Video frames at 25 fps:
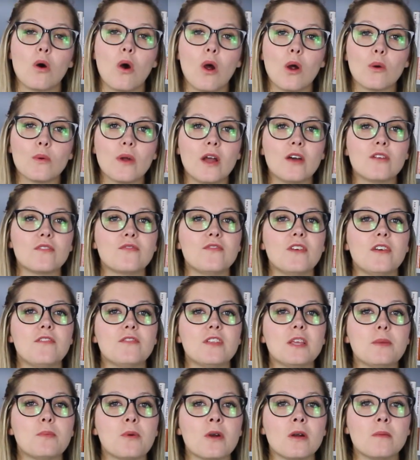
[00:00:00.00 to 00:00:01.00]
or around
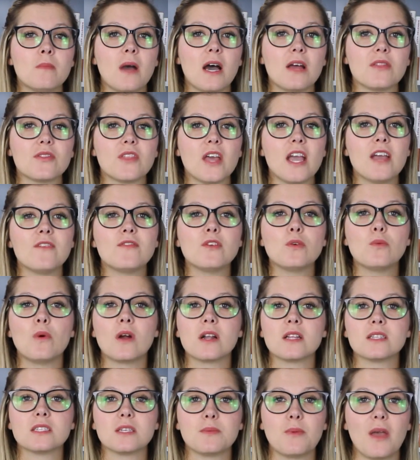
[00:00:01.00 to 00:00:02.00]
$50 per month if you
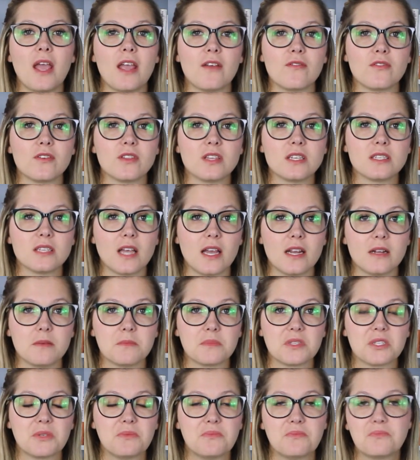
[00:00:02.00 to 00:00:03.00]
wanted to pay for these
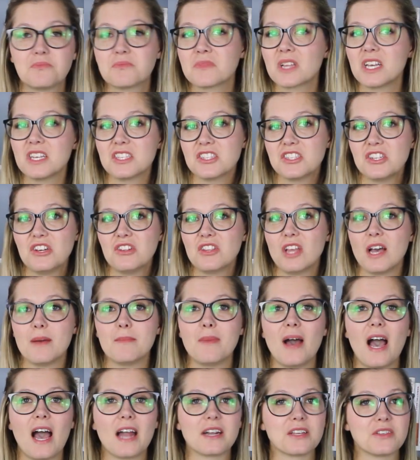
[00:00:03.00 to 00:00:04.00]
items. Still not
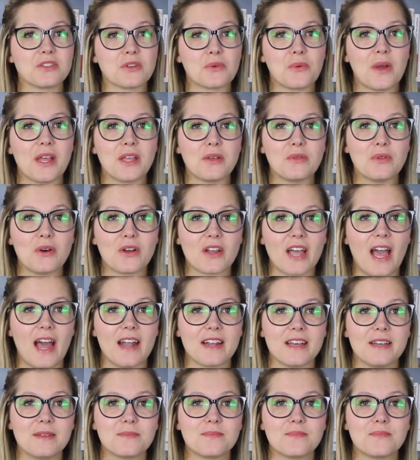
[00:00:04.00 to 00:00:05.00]
bad either way you look at
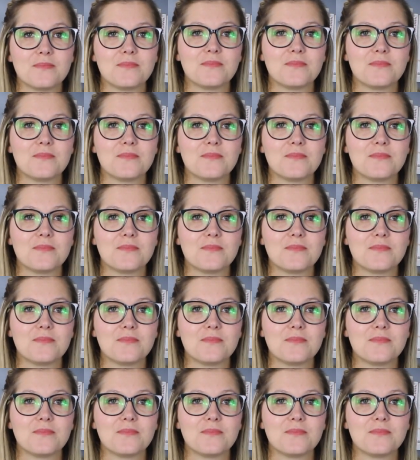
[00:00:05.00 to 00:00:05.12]
it.